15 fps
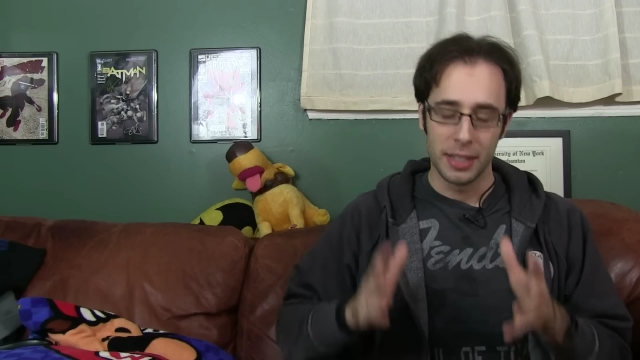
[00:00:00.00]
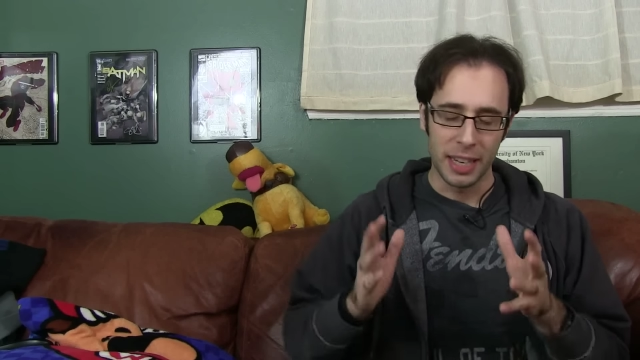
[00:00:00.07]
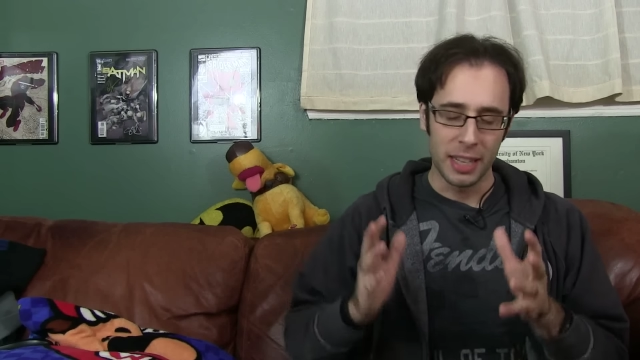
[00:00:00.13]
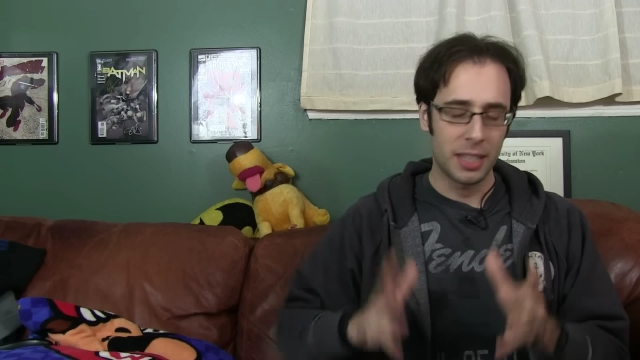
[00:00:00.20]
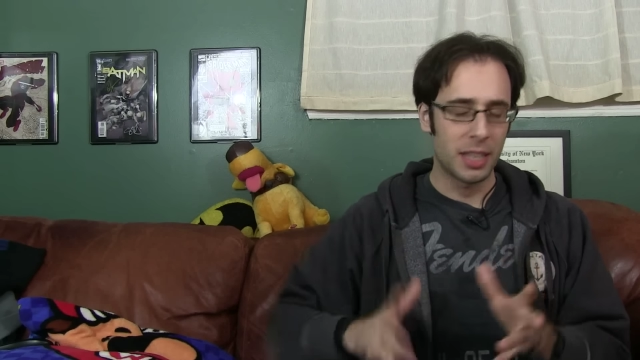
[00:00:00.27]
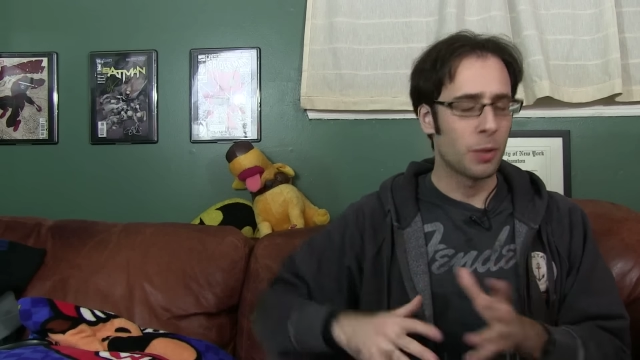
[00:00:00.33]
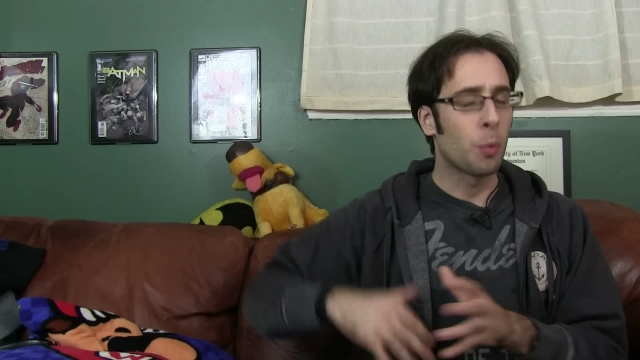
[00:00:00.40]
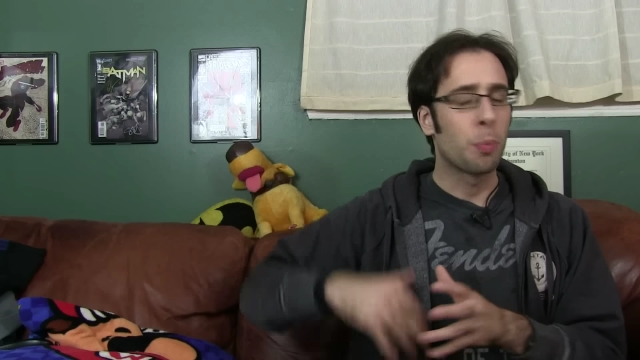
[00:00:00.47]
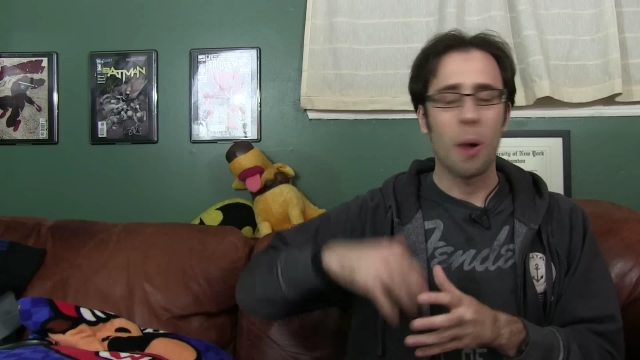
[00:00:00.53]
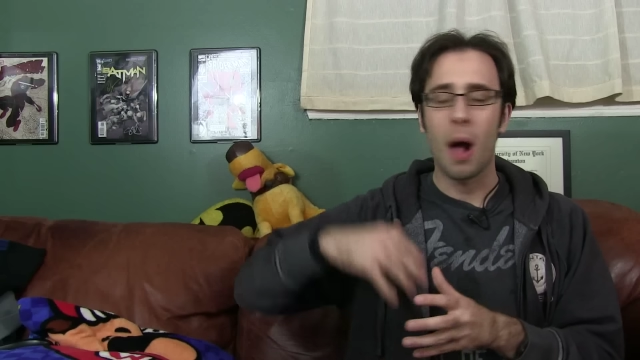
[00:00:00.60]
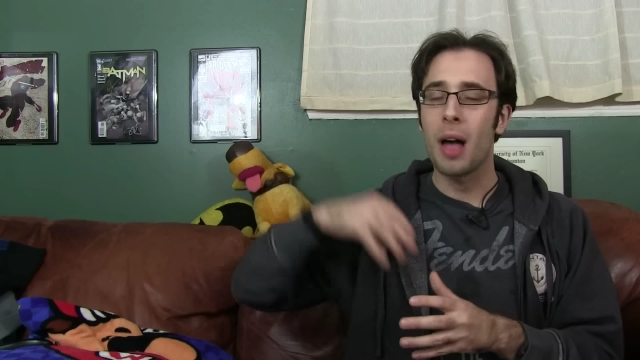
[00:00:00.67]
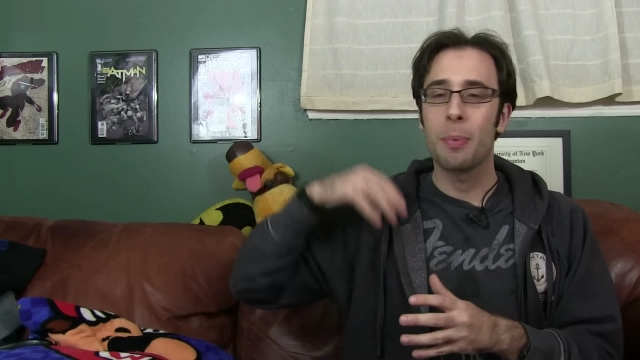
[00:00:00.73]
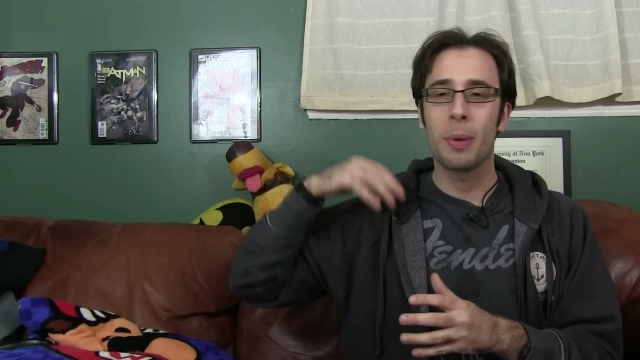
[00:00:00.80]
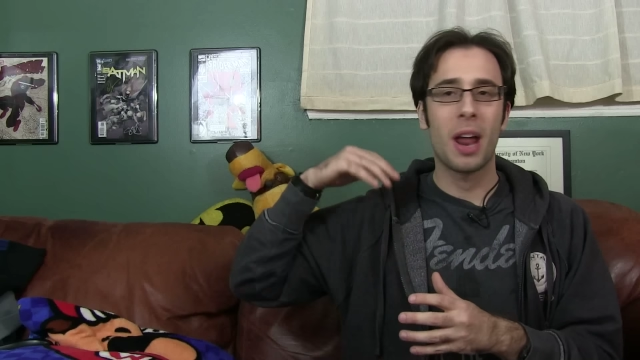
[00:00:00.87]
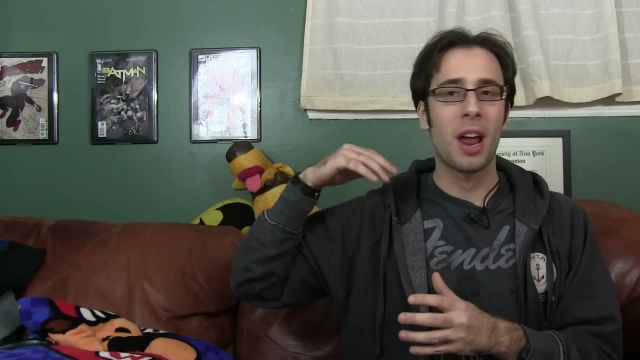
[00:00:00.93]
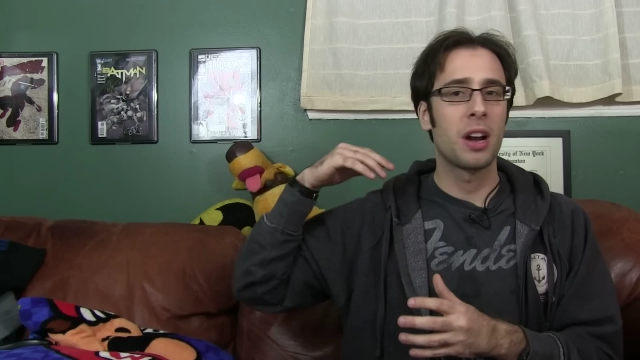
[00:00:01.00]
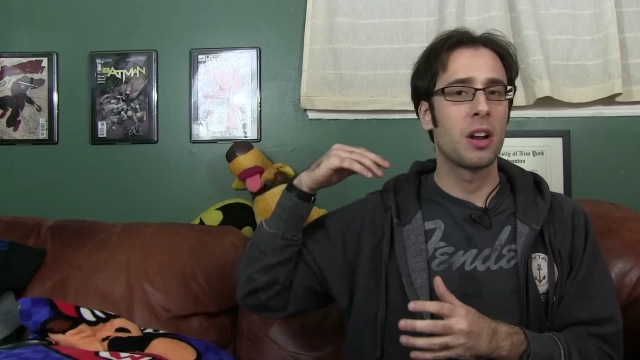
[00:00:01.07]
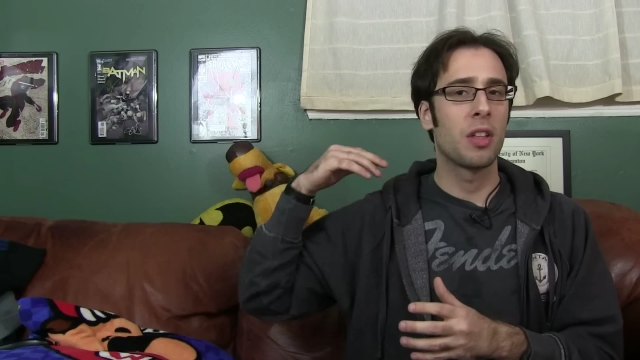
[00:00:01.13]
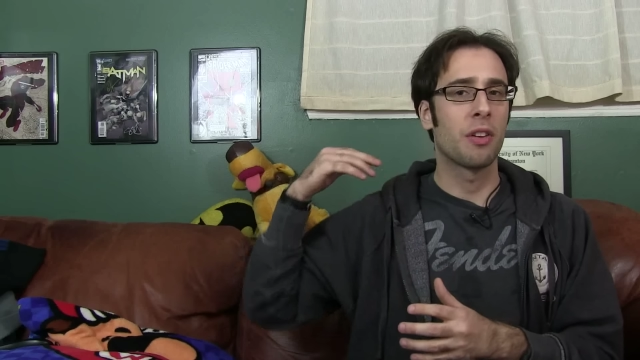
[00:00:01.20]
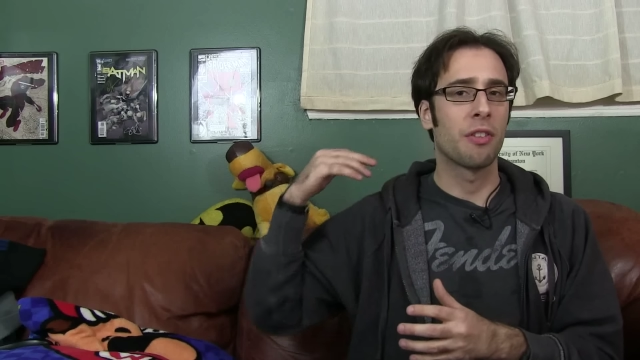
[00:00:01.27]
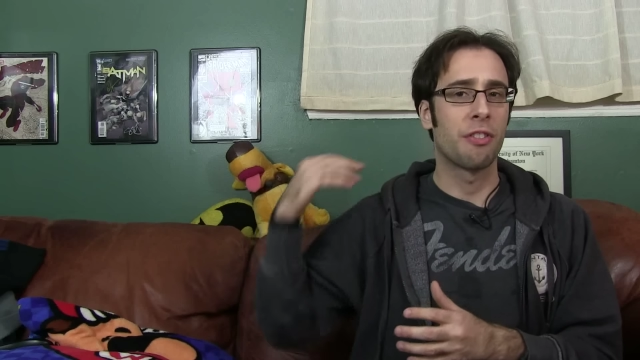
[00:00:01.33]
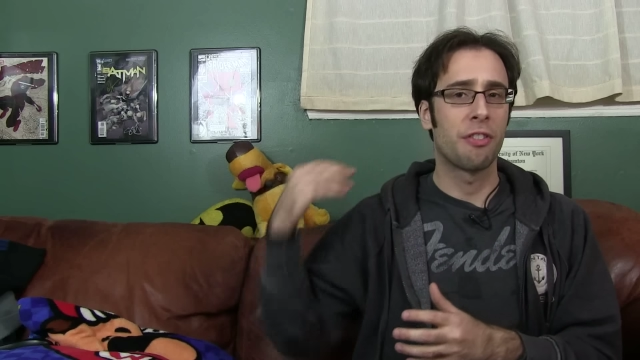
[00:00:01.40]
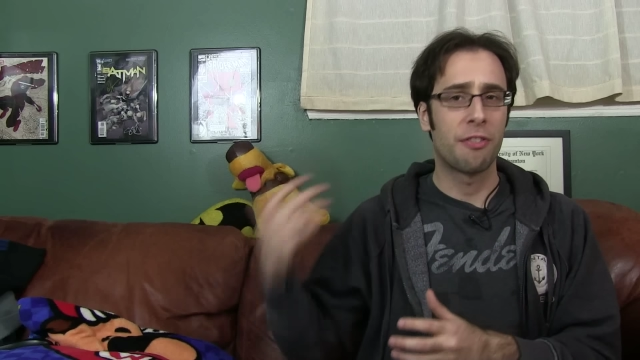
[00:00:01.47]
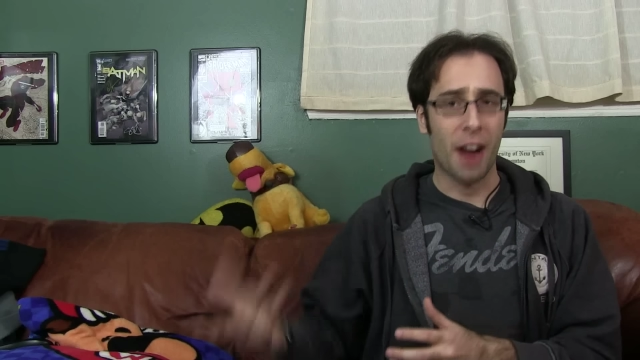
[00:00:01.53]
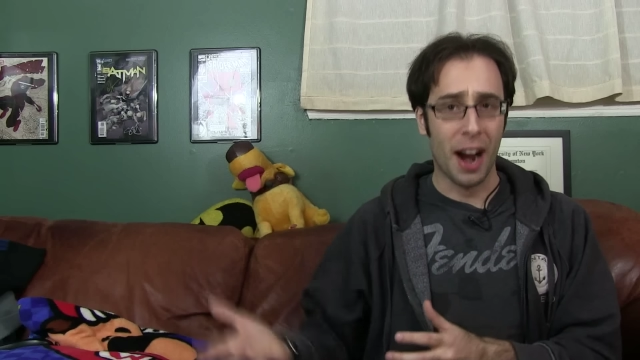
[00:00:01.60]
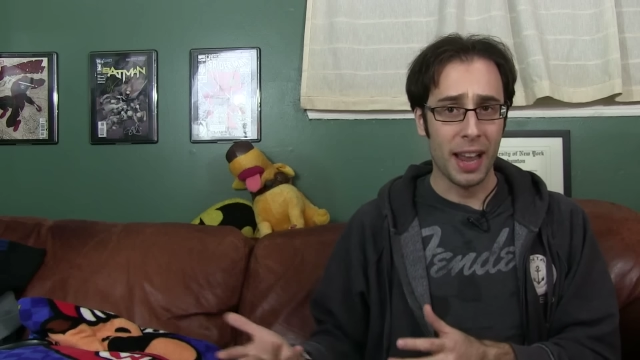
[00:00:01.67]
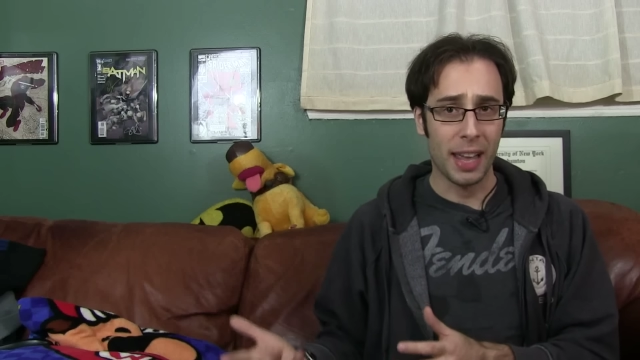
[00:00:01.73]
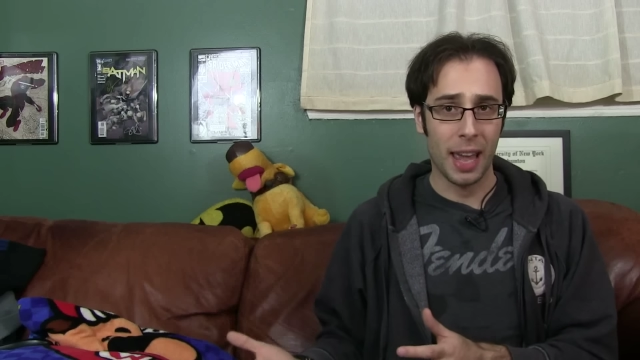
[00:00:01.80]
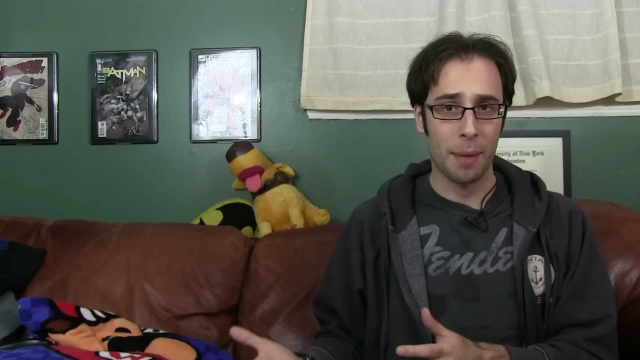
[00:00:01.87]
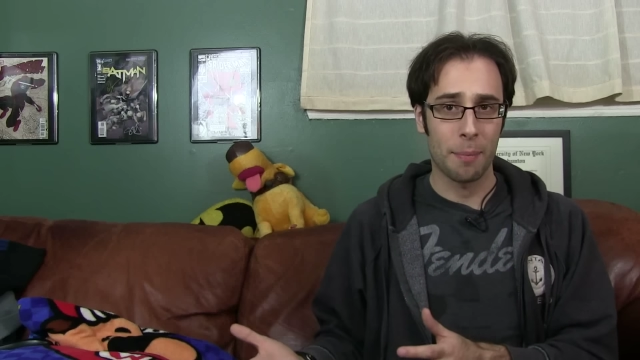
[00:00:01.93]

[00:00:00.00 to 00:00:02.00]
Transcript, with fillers: DC will probably put out another fighting